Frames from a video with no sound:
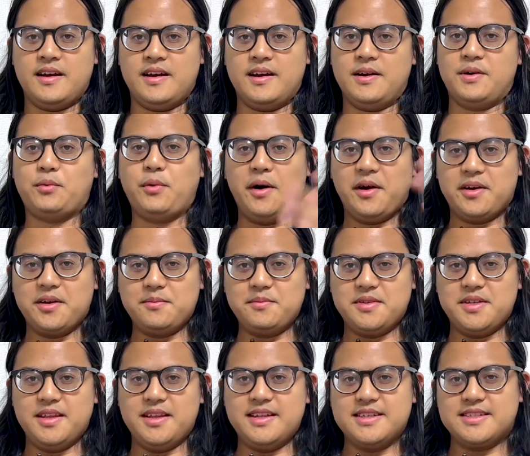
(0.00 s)
welcome
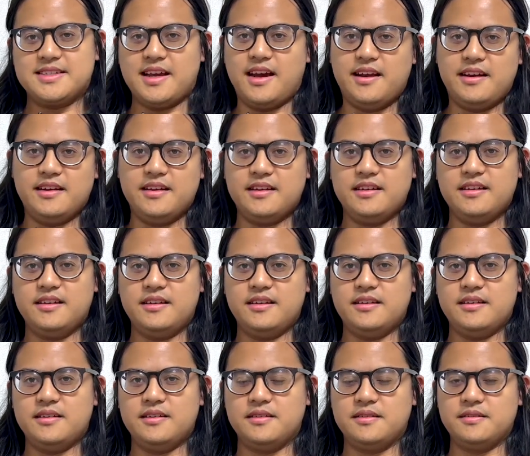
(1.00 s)
to this kind
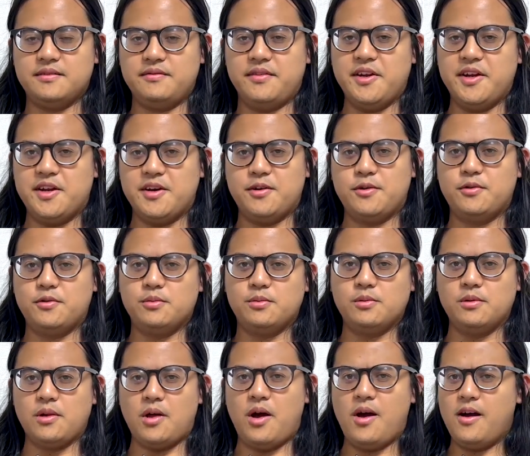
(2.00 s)
of video
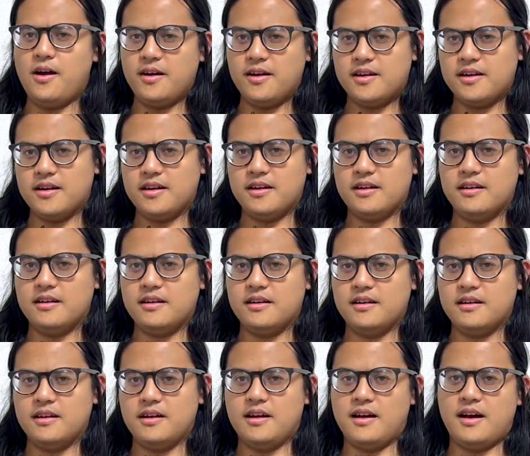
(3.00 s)
log,
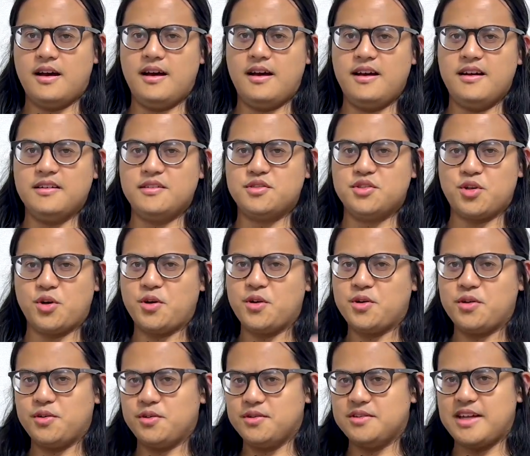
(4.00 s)

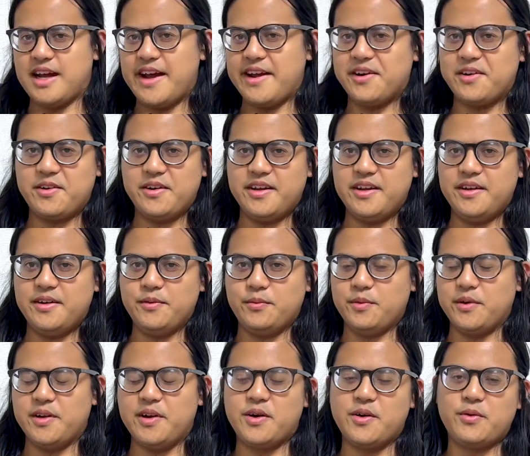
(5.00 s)
journal, diary,
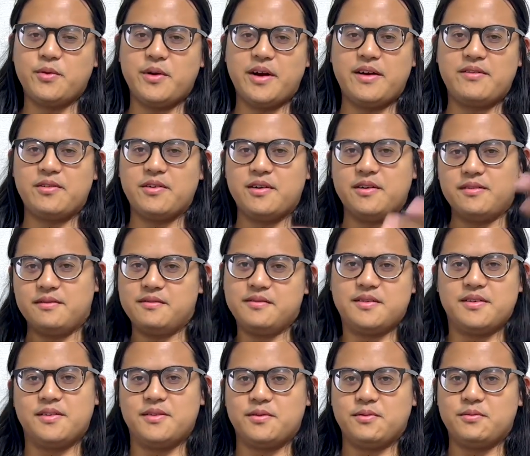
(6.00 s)
whatever
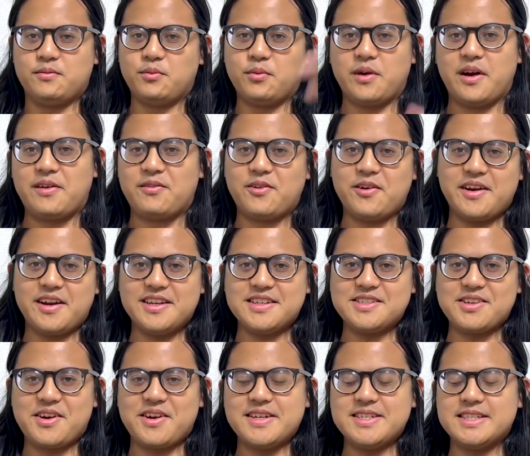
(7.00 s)
it is,
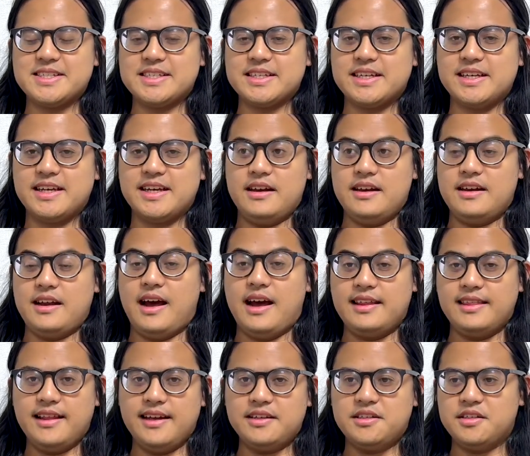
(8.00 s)
honestly. I'd
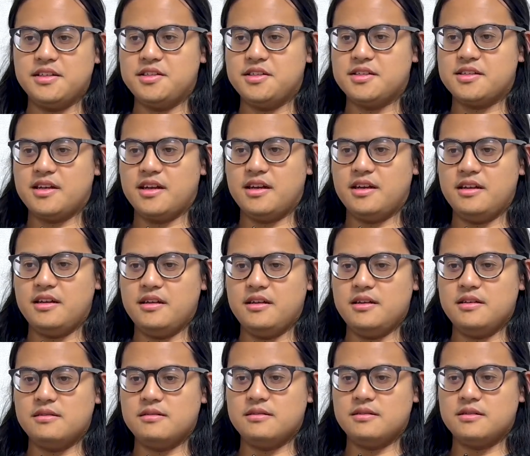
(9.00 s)
like to just kind of
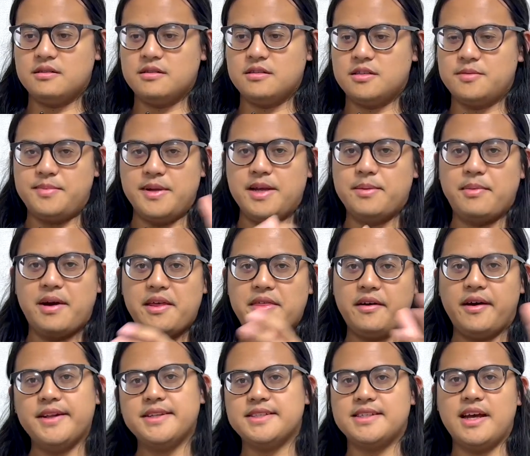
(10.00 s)
speak my
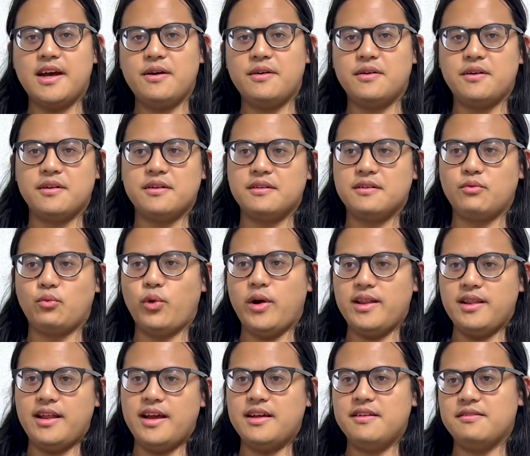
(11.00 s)
thoughts out on what
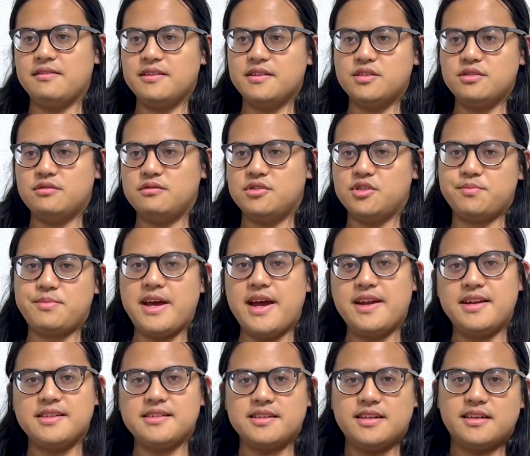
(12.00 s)
life in Japan
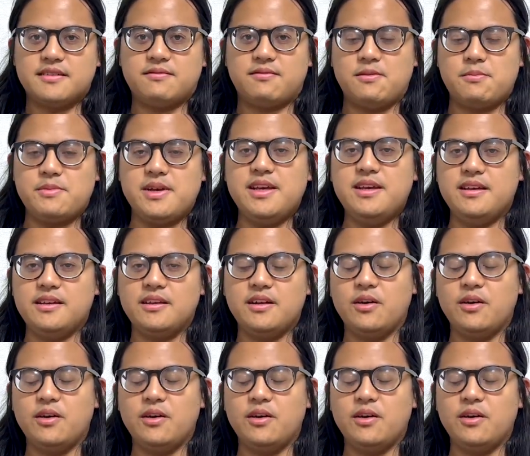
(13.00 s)
is like for me,